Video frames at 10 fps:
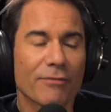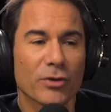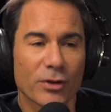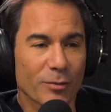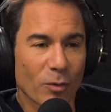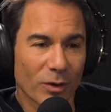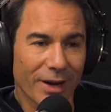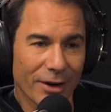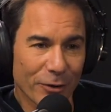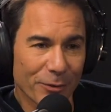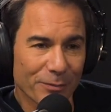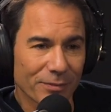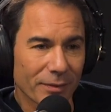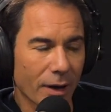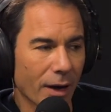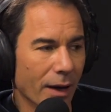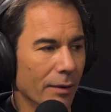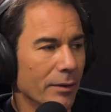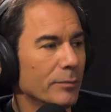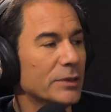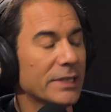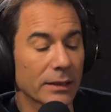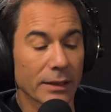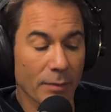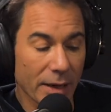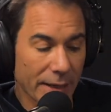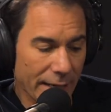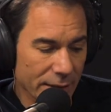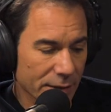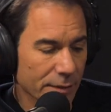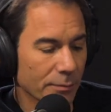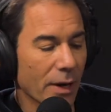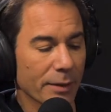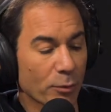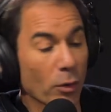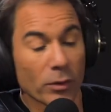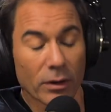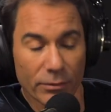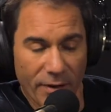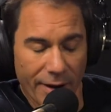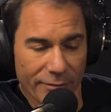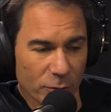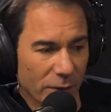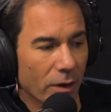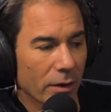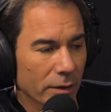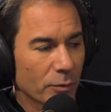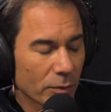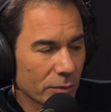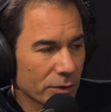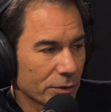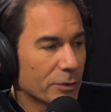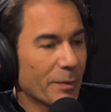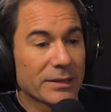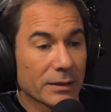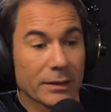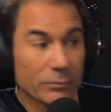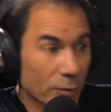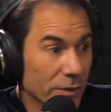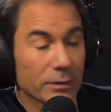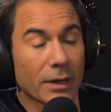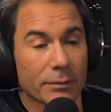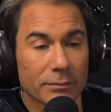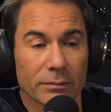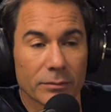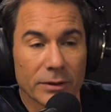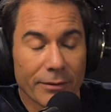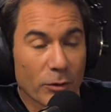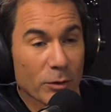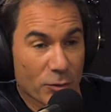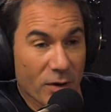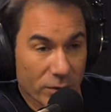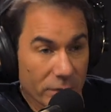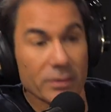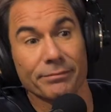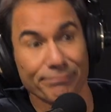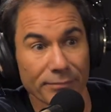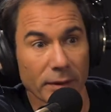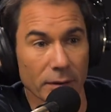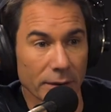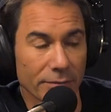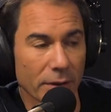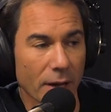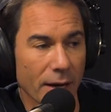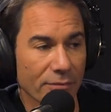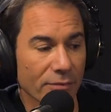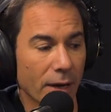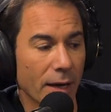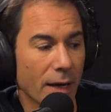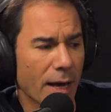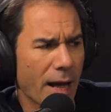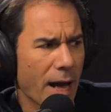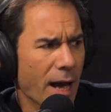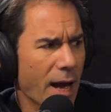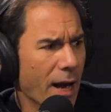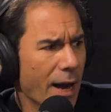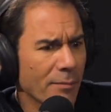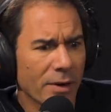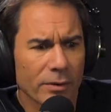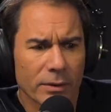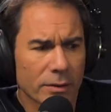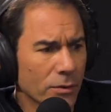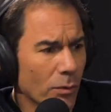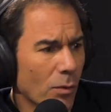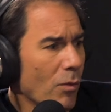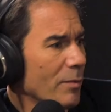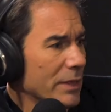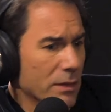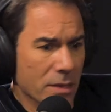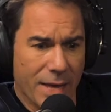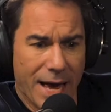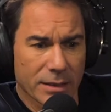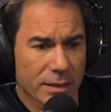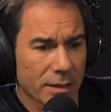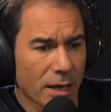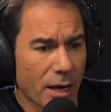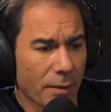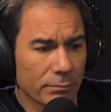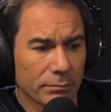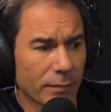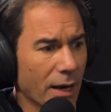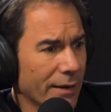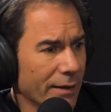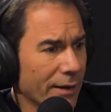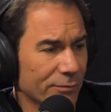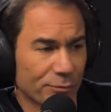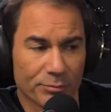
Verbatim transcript: everything more layered. Uh, particularly in my case, my protocol five, as we call it, which is basically when you're not when you have no instructions, live their life. Uh, I'm married to, a woman that um, I have